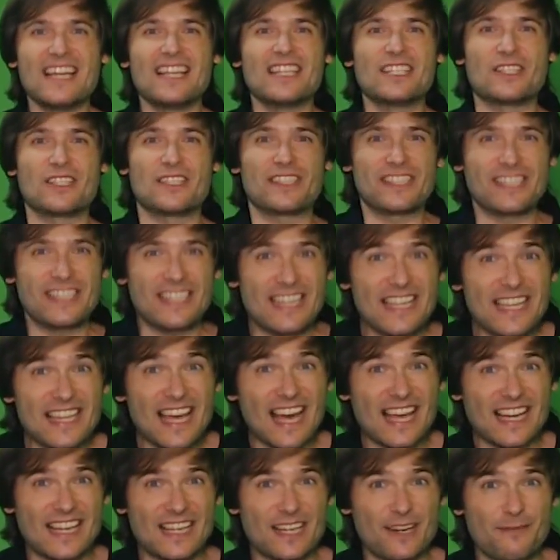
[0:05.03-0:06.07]
To see
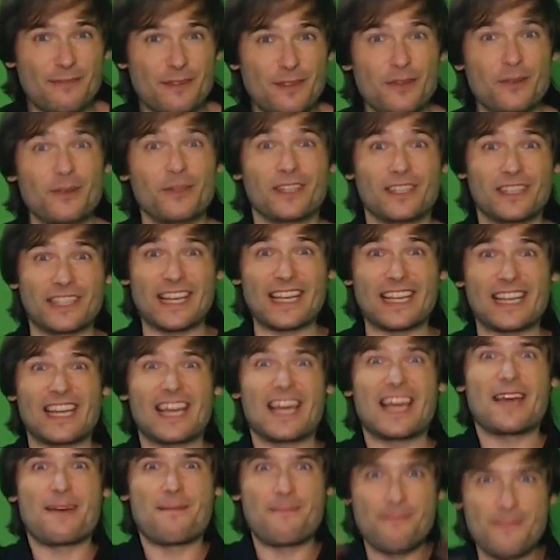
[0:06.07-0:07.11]
that interview, click
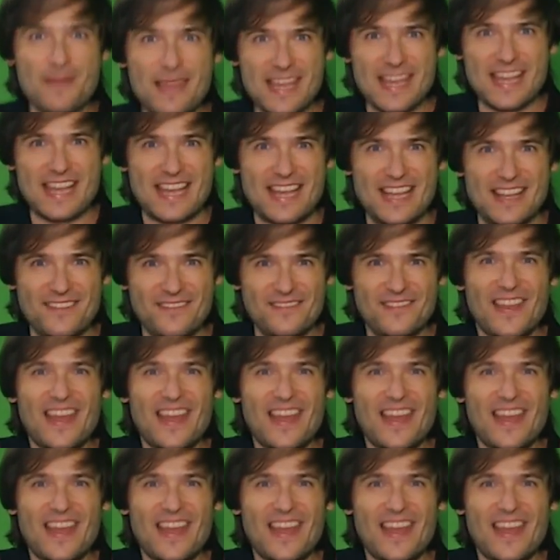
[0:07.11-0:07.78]
me.